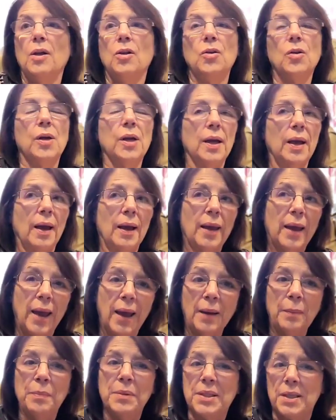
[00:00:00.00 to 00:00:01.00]
You can get
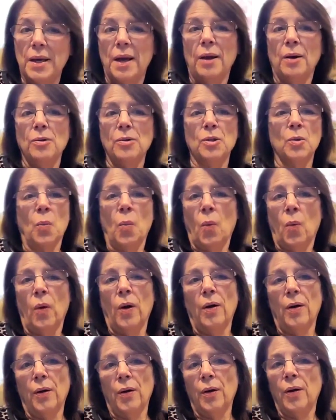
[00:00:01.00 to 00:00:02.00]
canned potatoes and
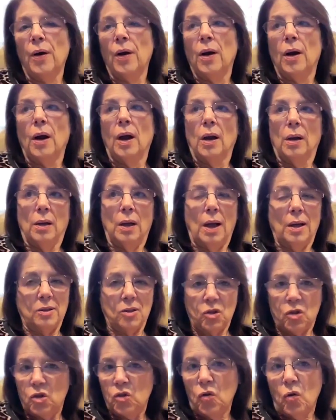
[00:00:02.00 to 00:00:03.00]
water as
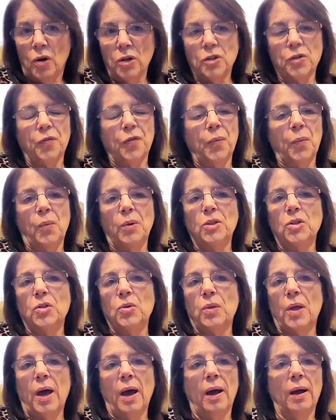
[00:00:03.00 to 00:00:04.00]
a starch if you want to
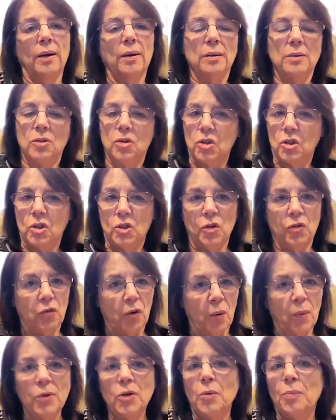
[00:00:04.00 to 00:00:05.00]
do that, just to
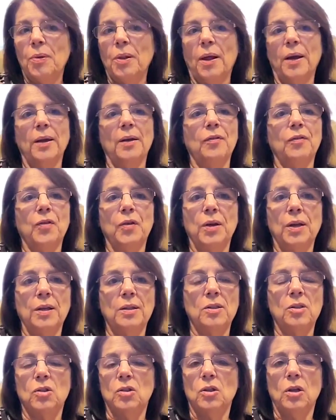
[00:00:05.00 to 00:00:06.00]
throw on your plate if you
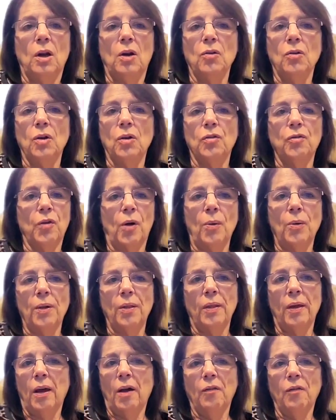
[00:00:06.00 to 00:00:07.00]
need to. You can throw it
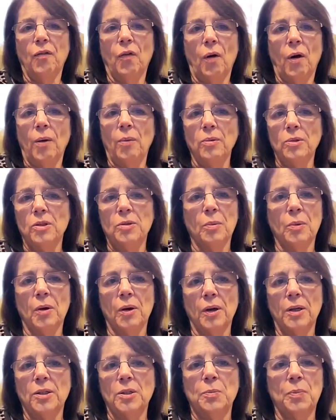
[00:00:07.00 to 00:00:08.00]
in the air fryer with some
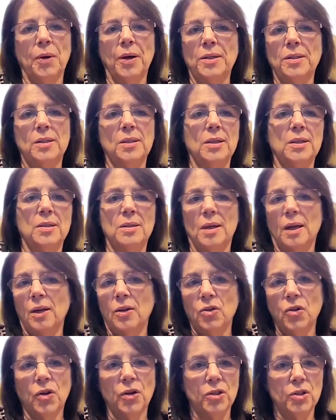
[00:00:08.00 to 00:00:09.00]
cookie spray seasoning
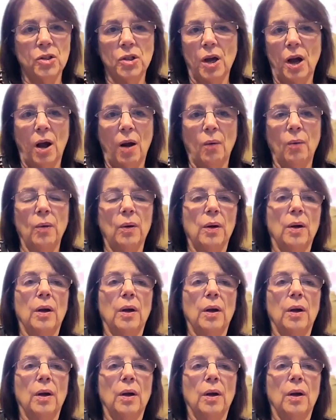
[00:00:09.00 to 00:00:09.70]
and you're good to go.